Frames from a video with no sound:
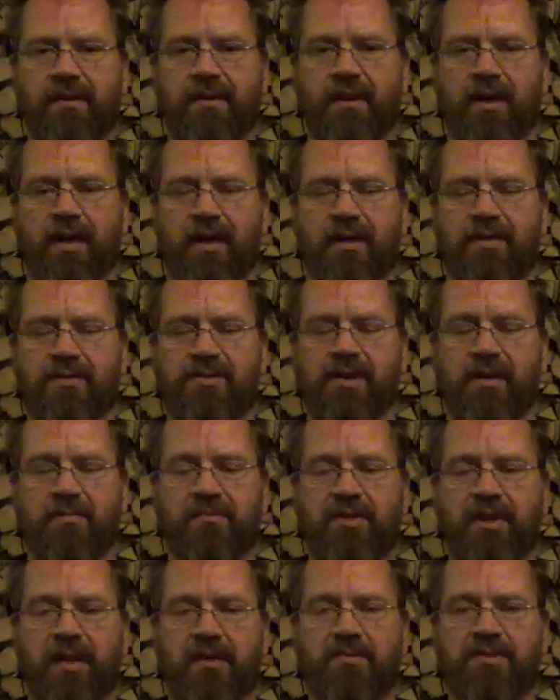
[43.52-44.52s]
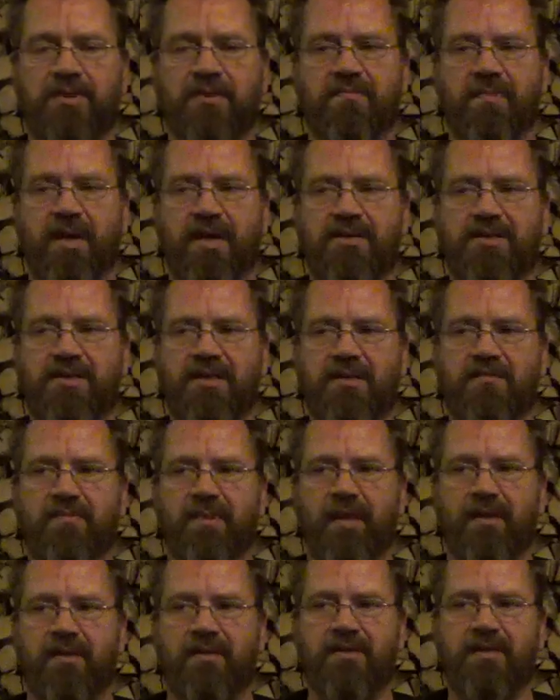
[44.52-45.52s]
And sometimes it may seem
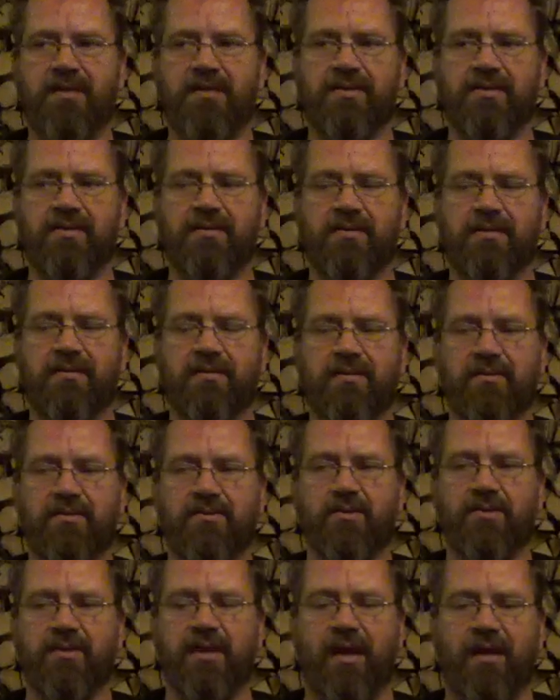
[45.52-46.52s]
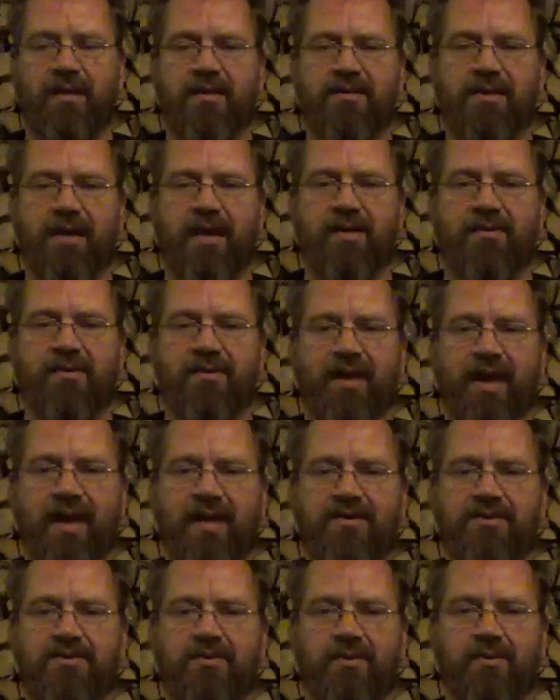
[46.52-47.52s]
that these totalitarian
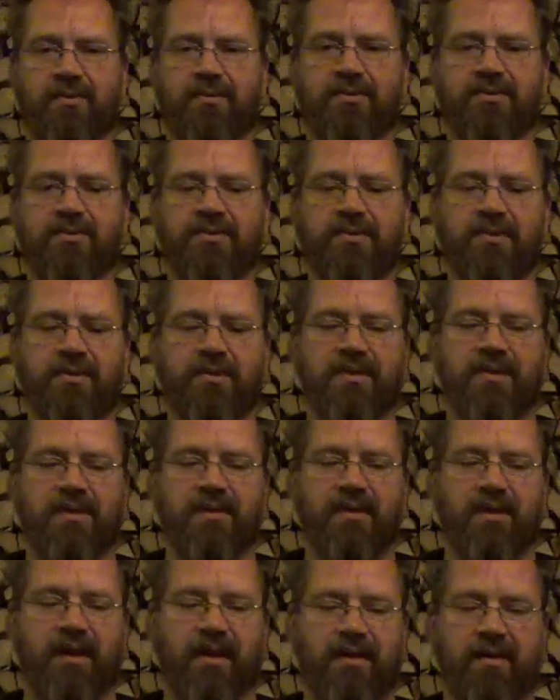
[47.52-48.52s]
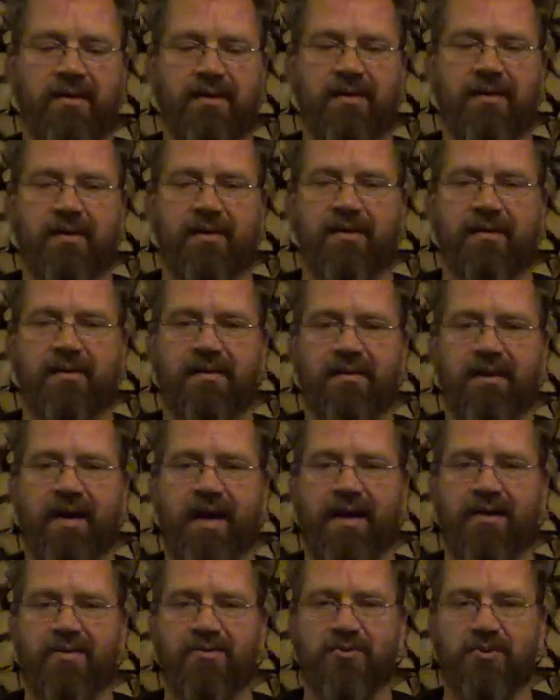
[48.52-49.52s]
assholes like
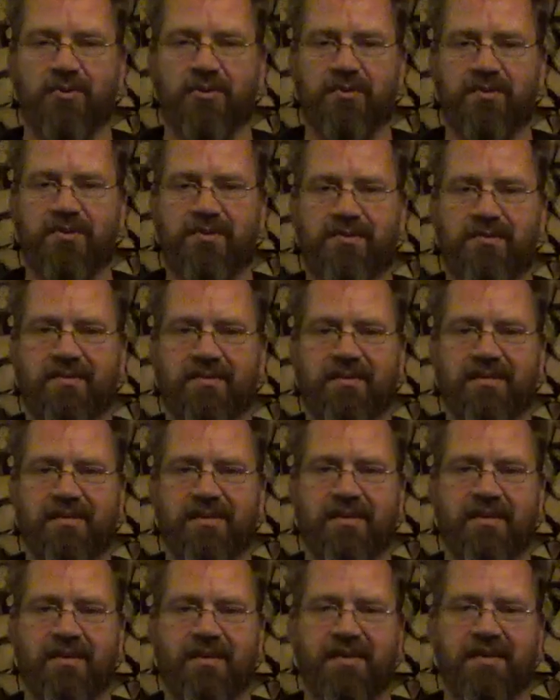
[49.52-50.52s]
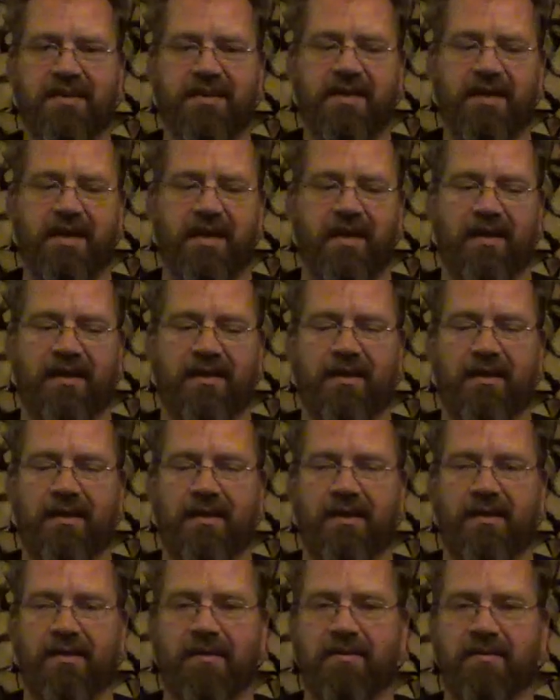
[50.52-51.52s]
Andrews and
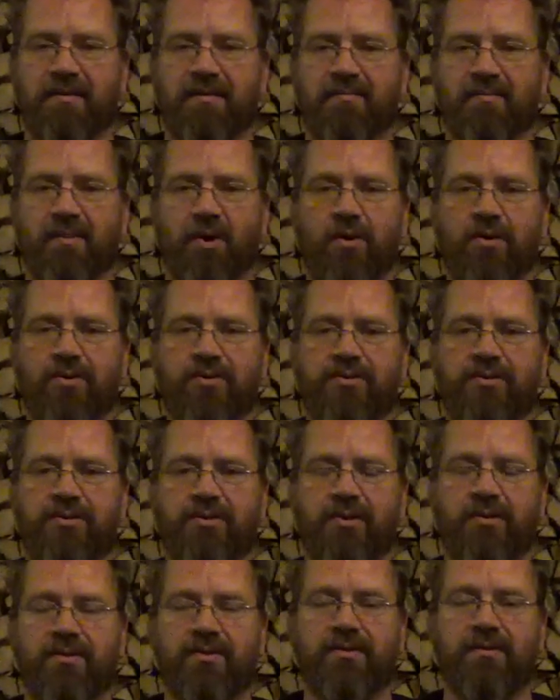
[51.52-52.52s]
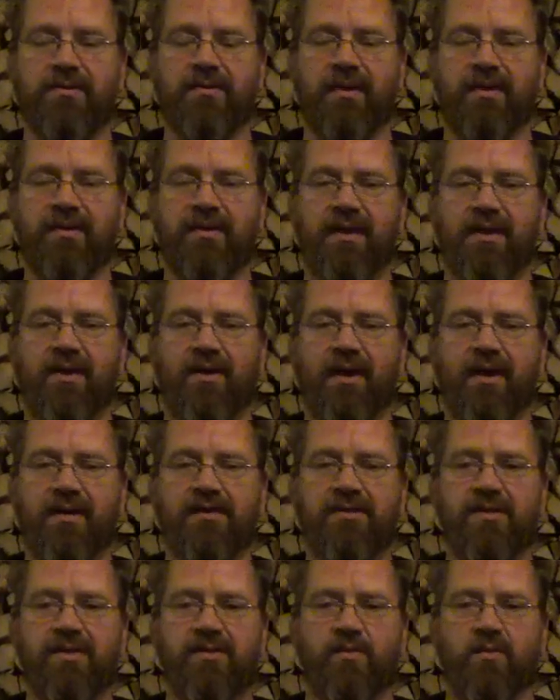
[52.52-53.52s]
Morrison, that they are
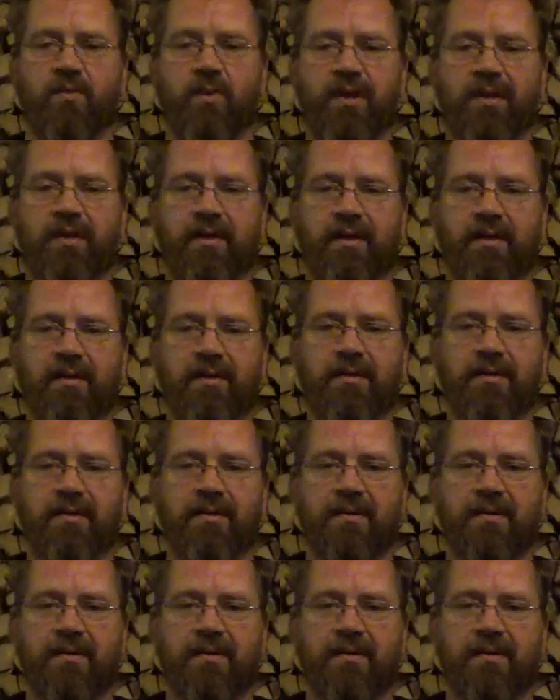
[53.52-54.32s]
actually winning.